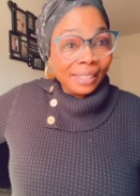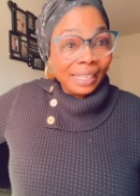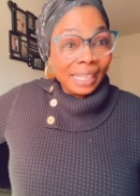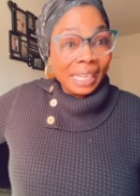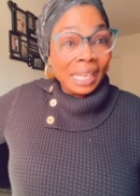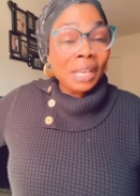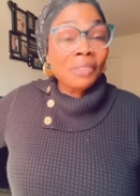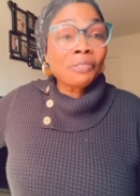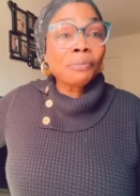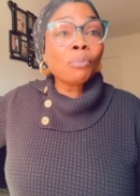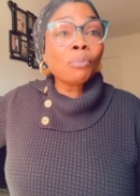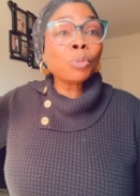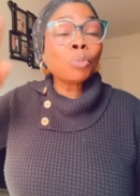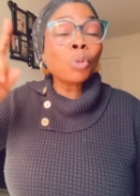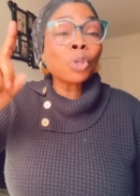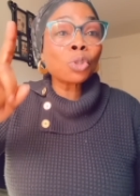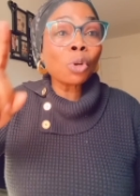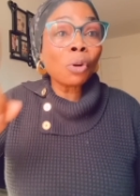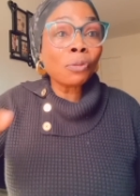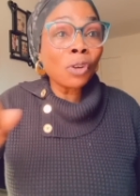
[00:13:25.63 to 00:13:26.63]
if
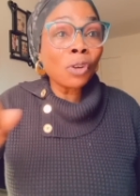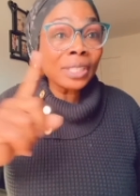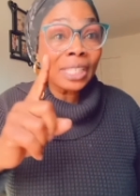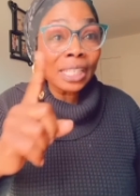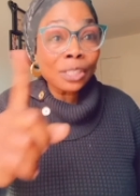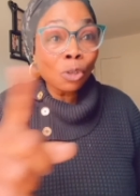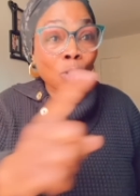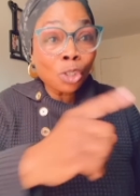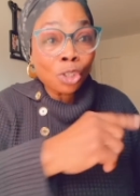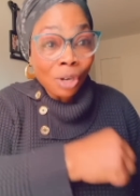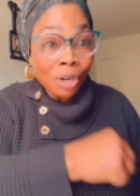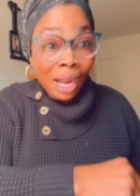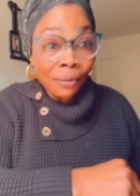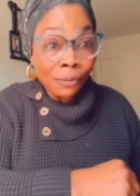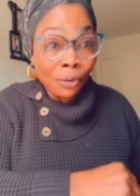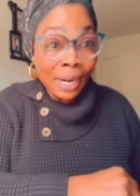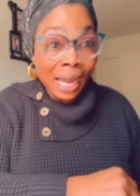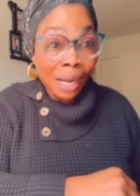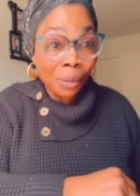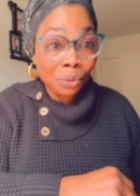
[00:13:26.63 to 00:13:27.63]
most of us did not
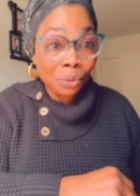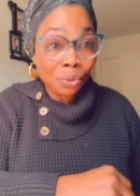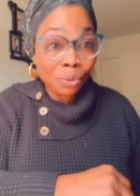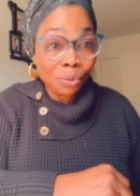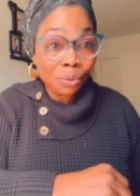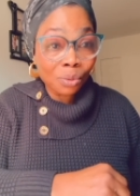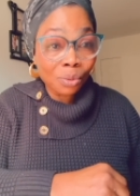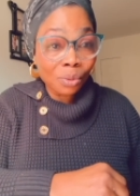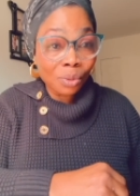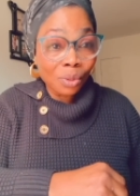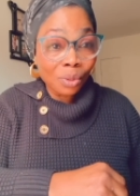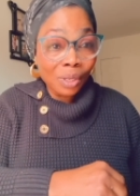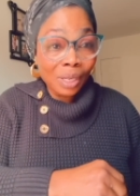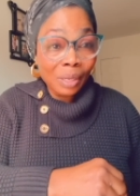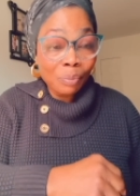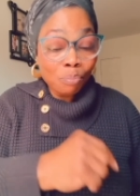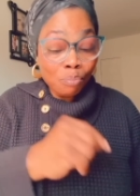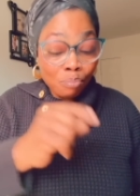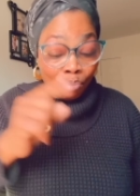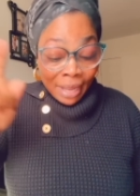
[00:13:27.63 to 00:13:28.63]
travel out,
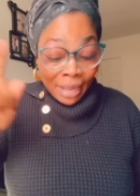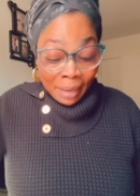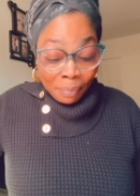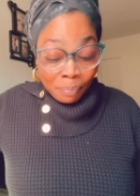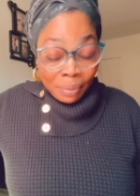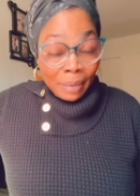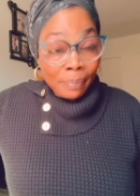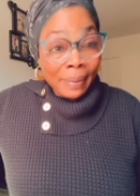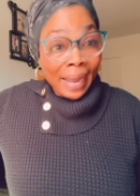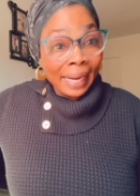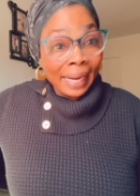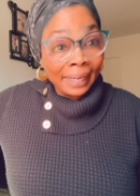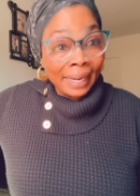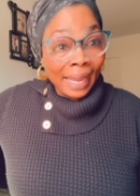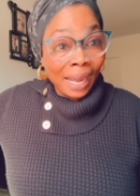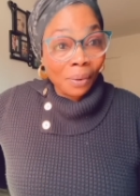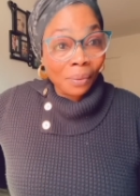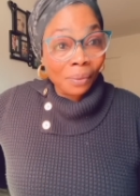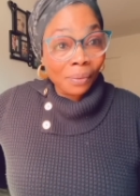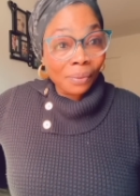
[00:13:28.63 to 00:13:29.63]
maybe by
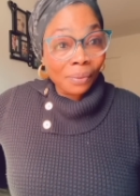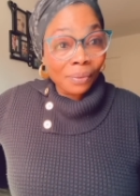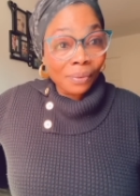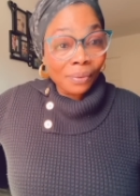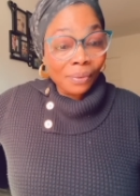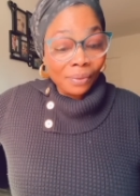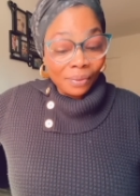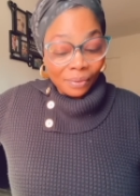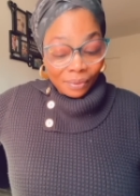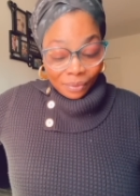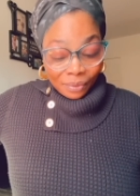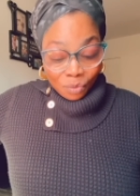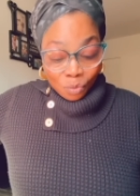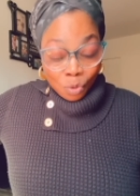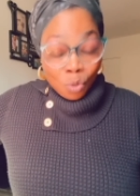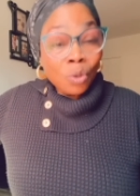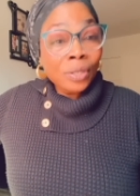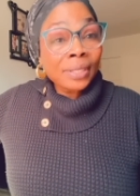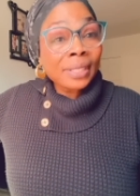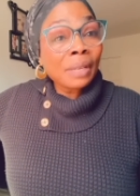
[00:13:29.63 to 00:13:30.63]
now
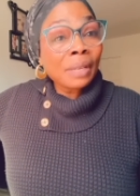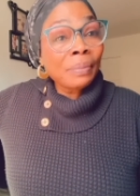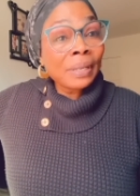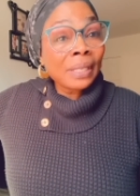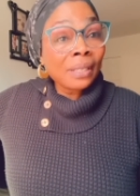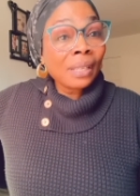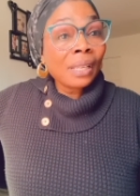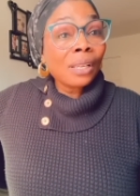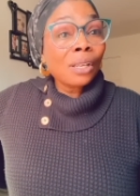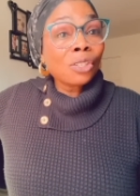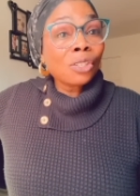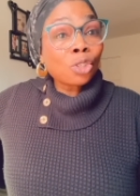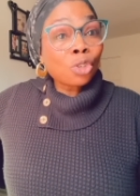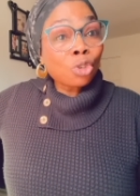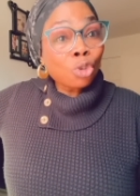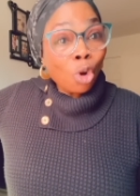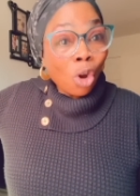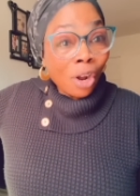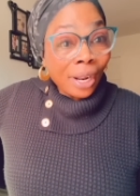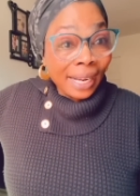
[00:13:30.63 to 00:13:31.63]
we will still be
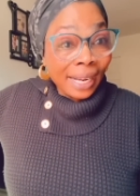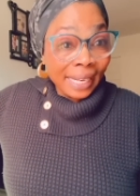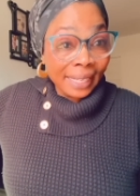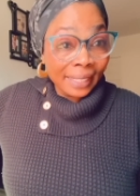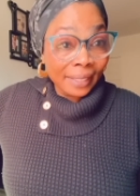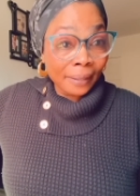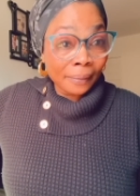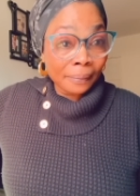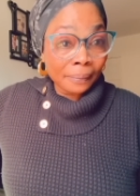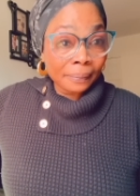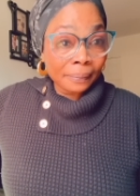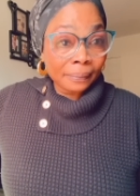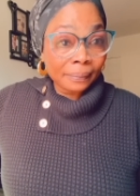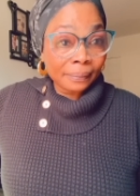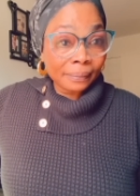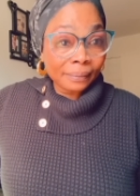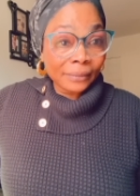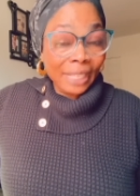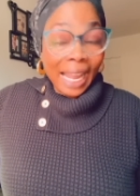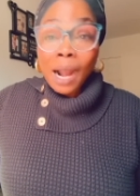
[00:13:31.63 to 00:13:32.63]
struggling.
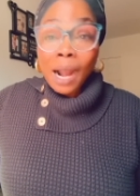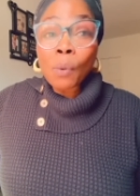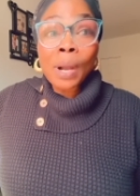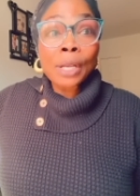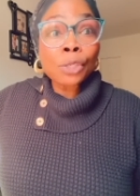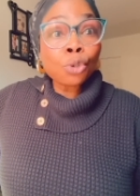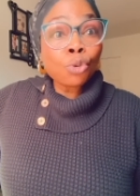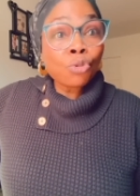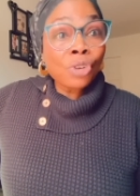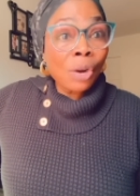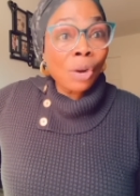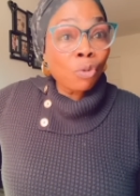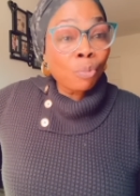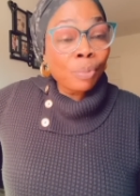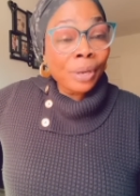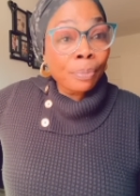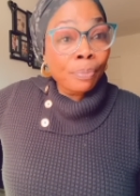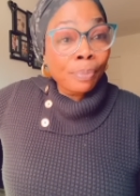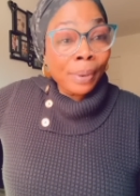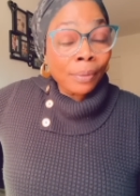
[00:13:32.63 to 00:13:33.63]
Our children will
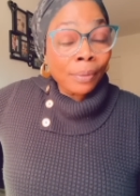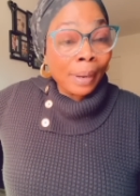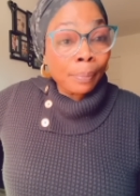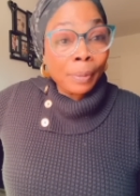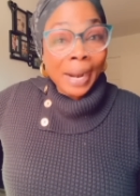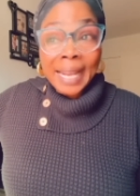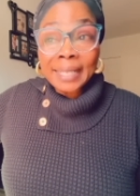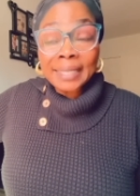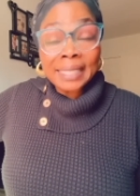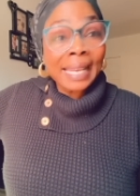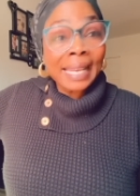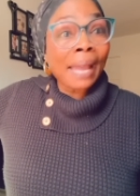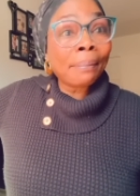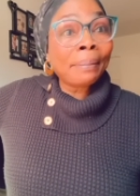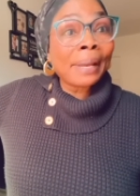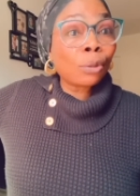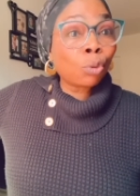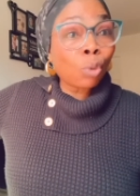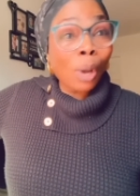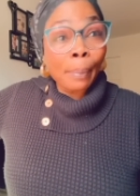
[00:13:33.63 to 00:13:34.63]
be writing I
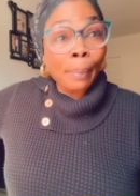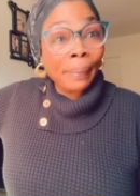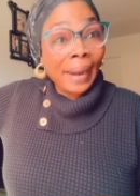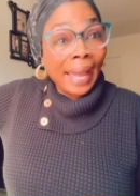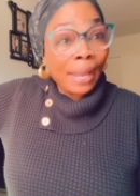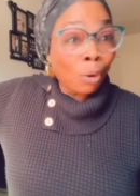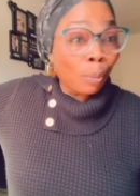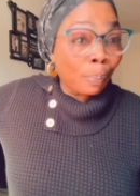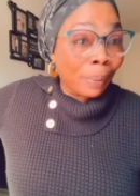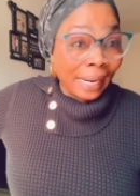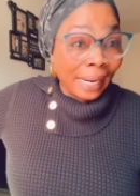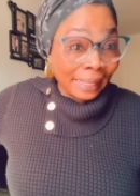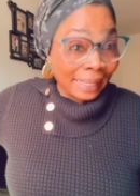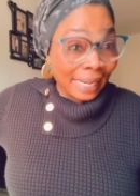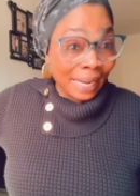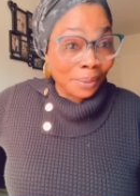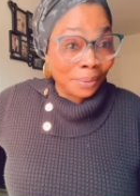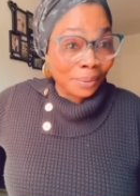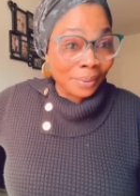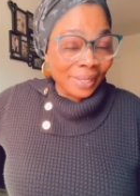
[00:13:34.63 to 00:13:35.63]
beg to apply up and
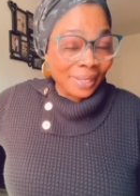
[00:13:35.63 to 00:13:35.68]
down